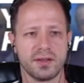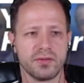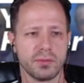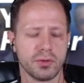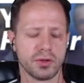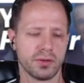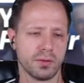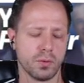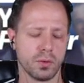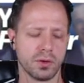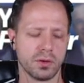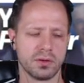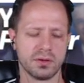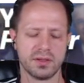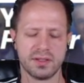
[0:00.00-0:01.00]
He's from another
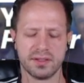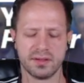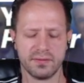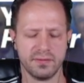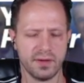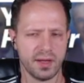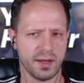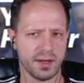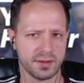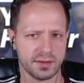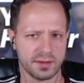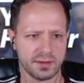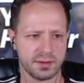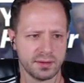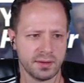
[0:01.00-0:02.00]
world. He's
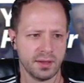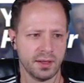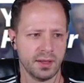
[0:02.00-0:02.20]
advanced.